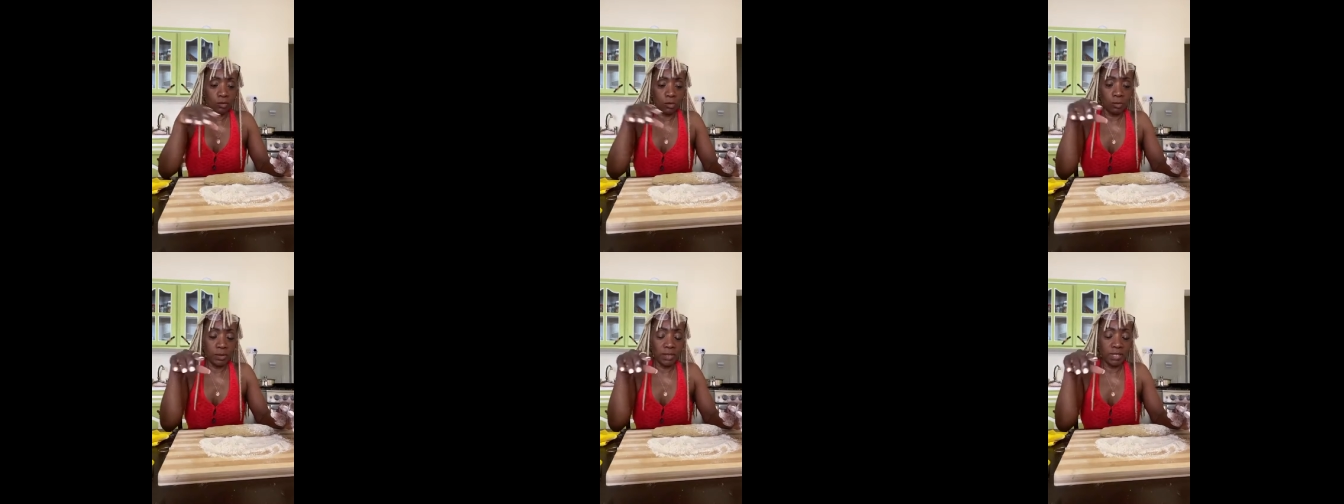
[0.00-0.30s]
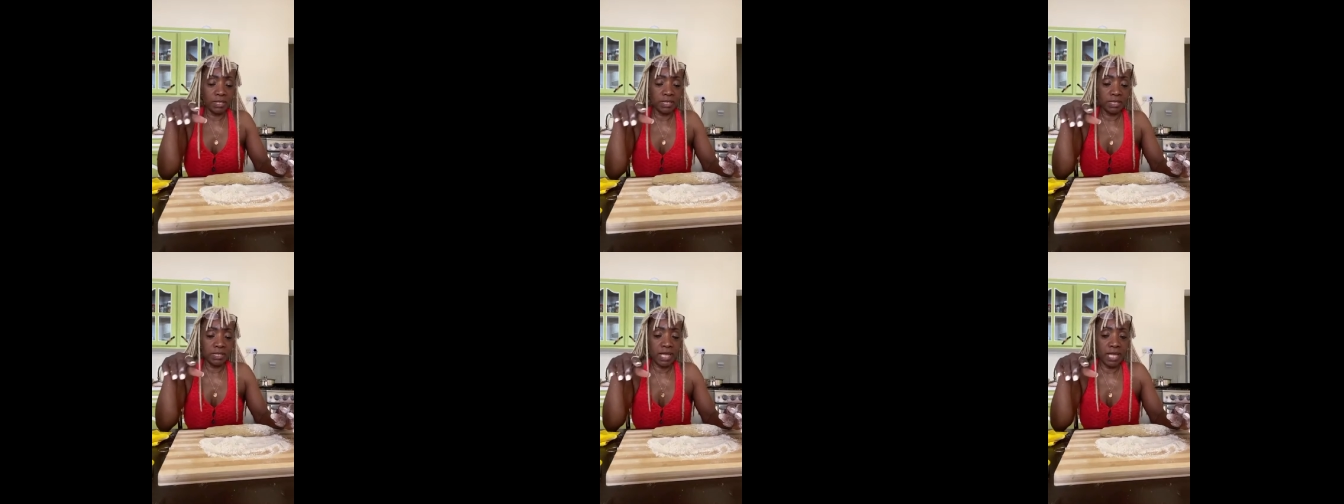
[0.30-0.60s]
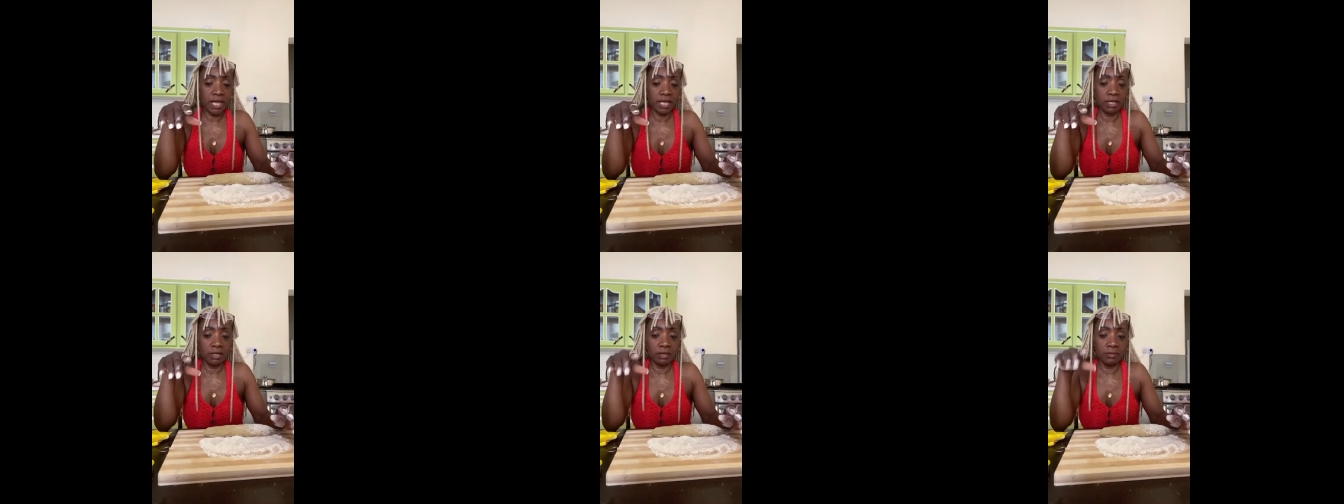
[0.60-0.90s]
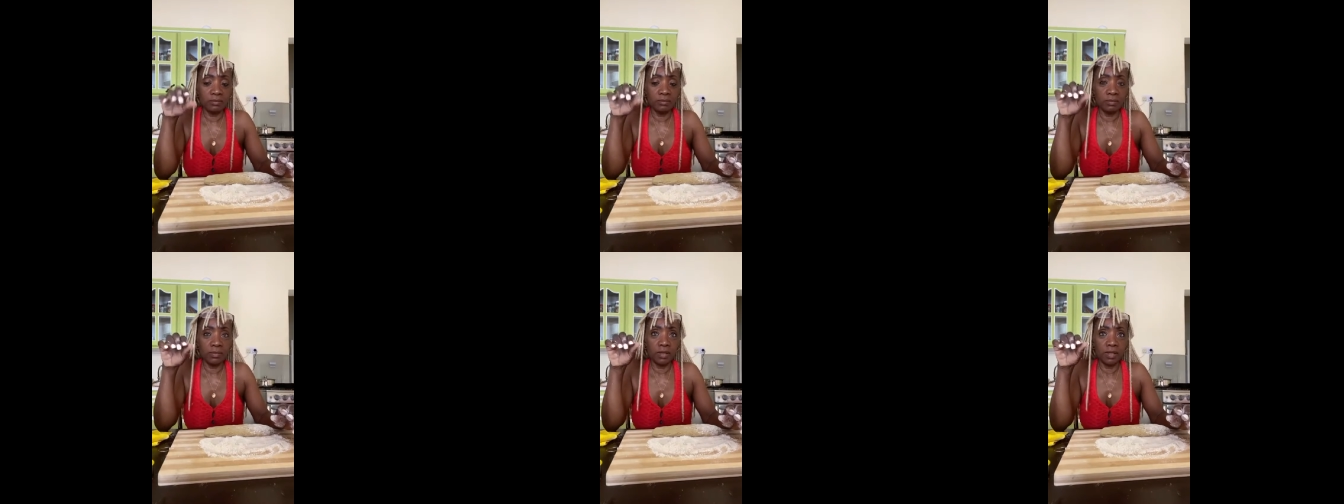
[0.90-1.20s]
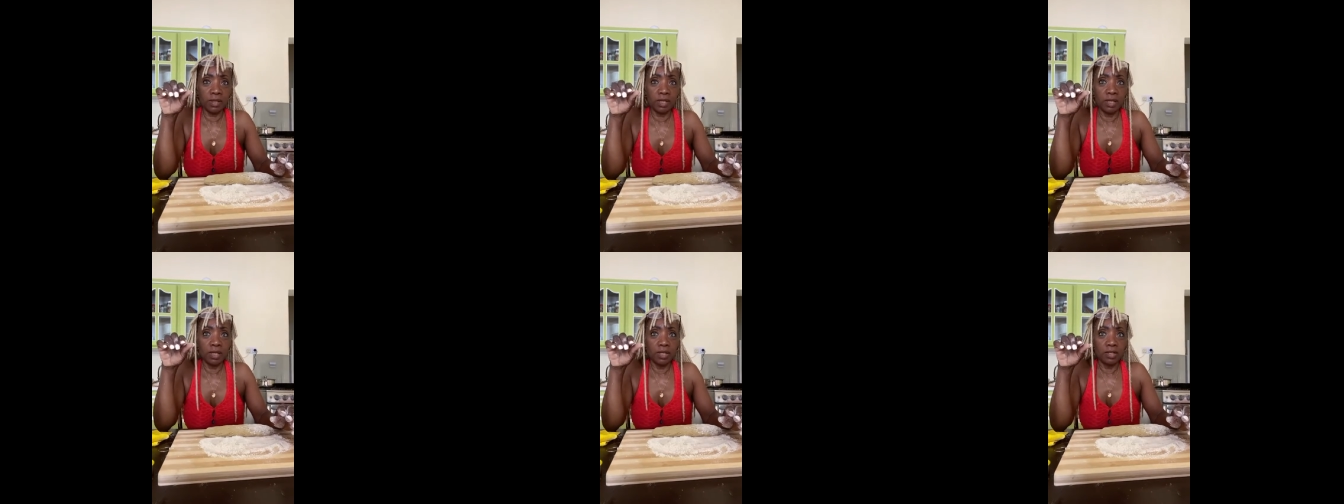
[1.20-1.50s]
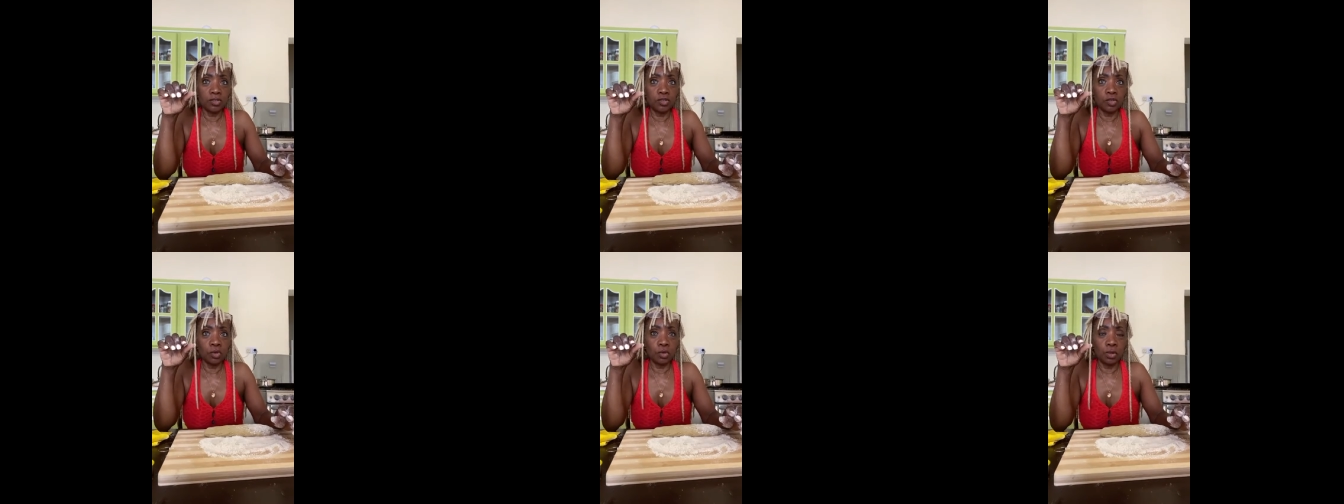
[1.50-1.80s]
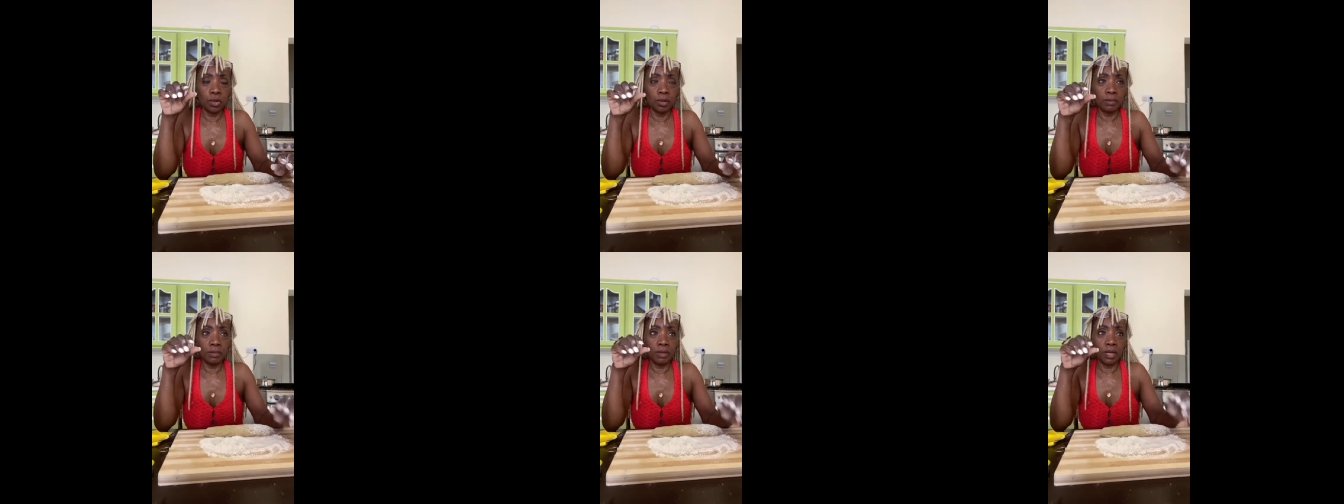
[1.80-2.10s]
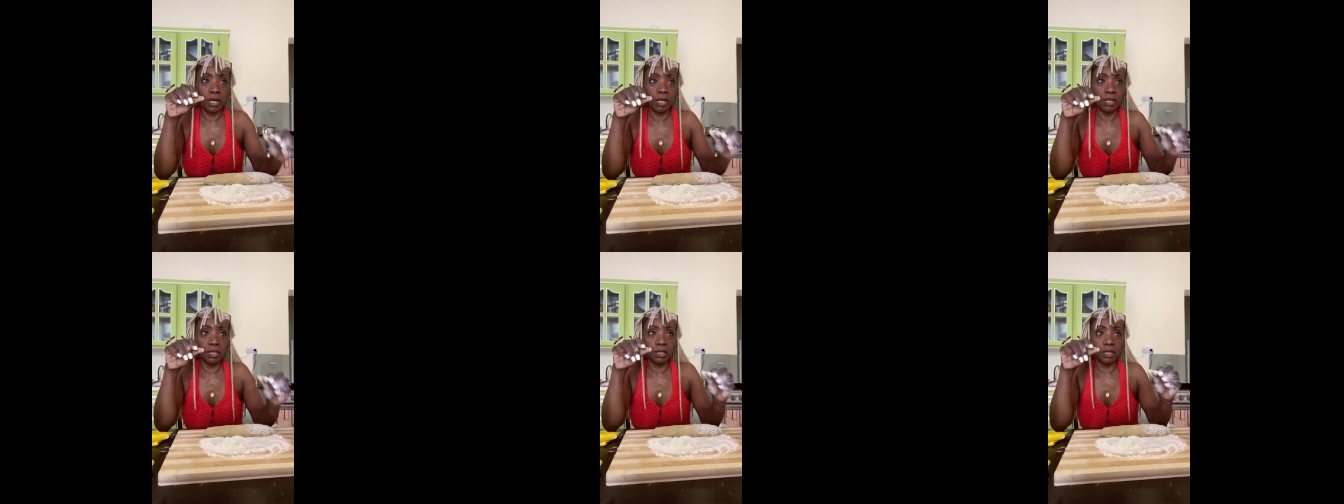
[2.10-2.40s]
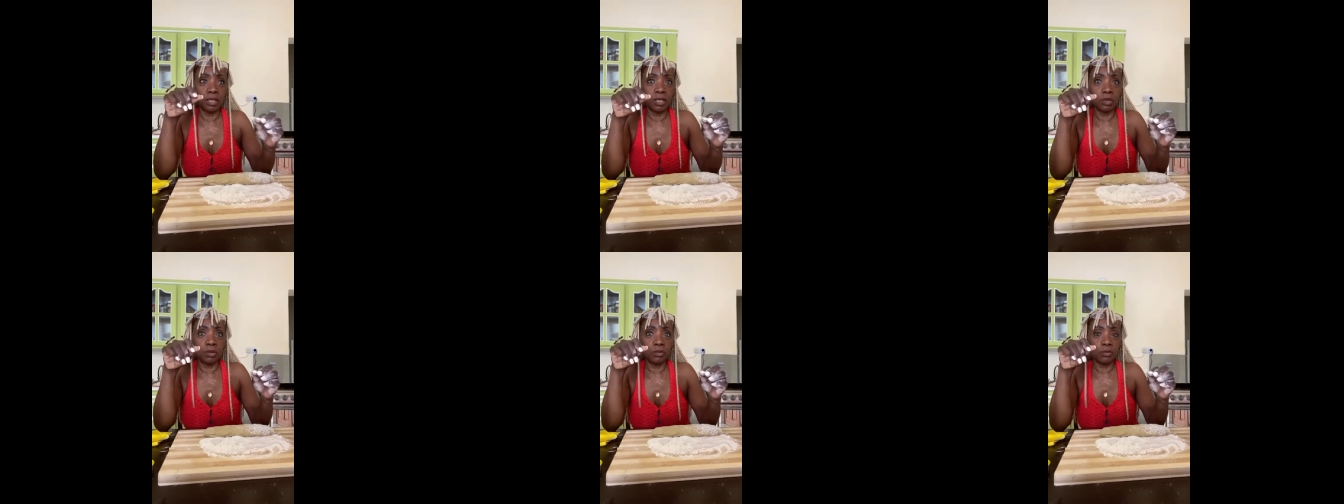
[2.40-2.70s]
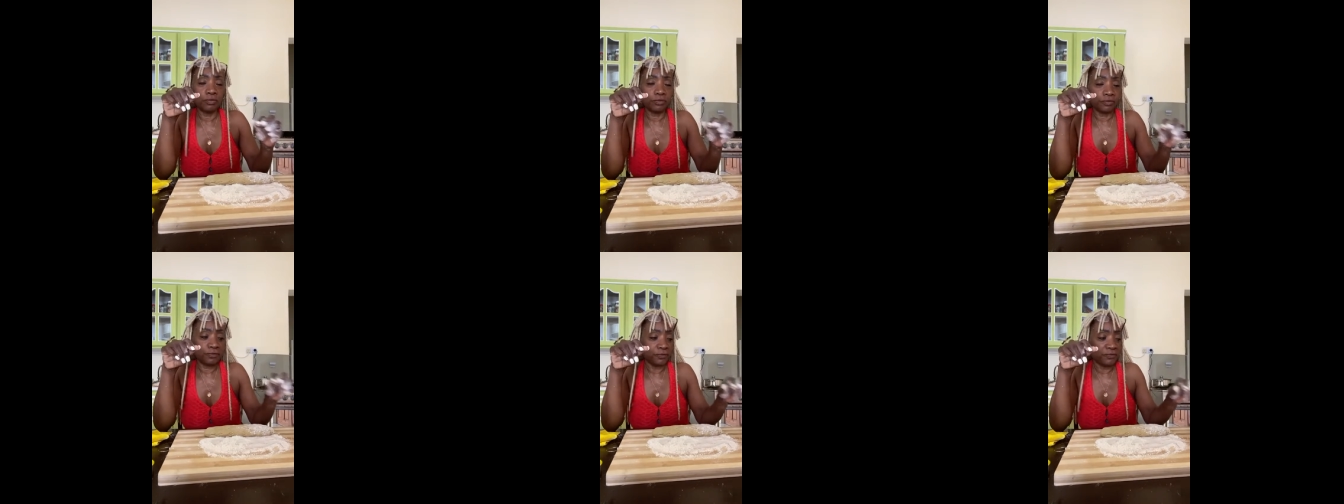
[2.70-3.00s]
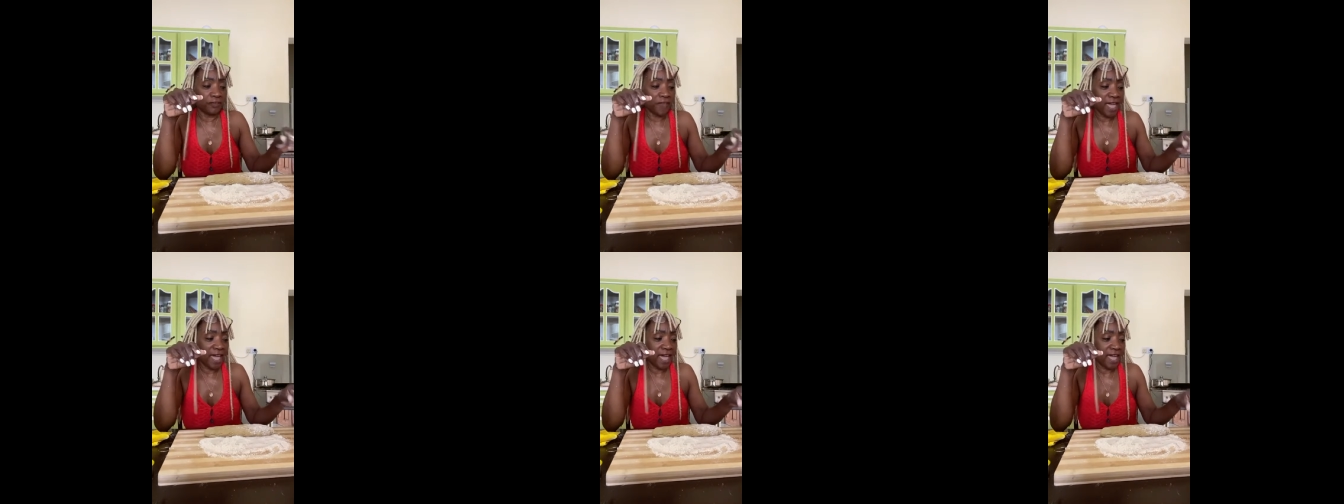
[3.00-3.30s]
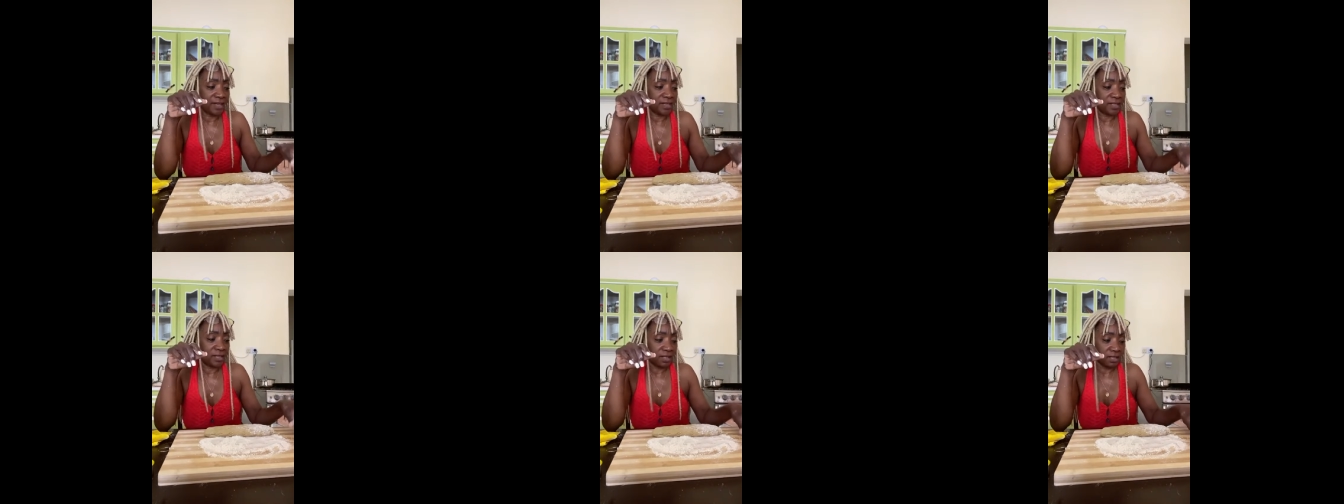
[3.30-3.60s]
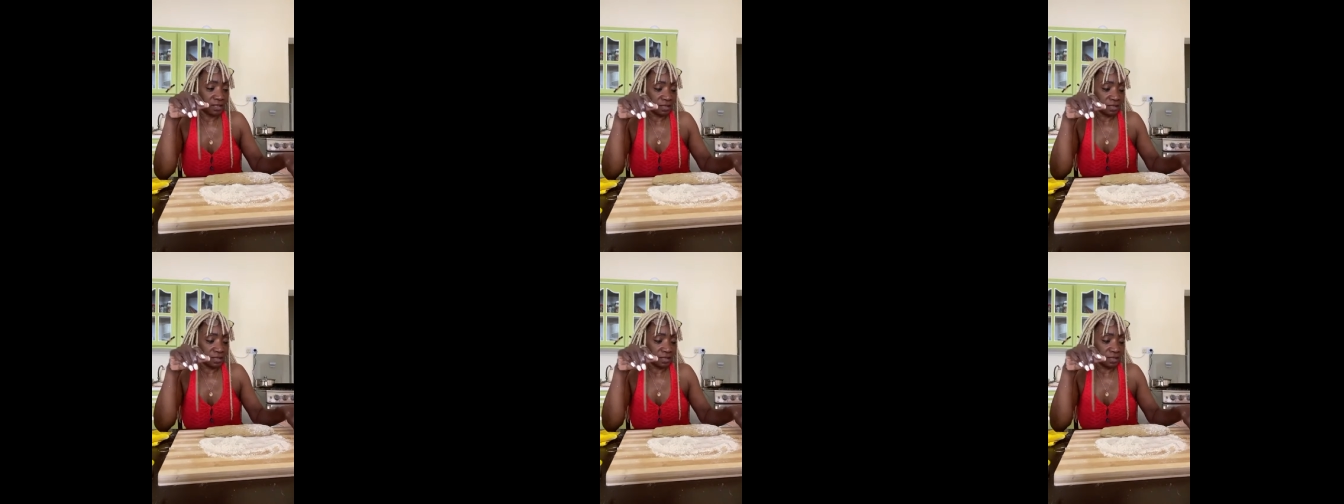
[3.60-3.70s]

go to the store anyhow and get more water. This is the last of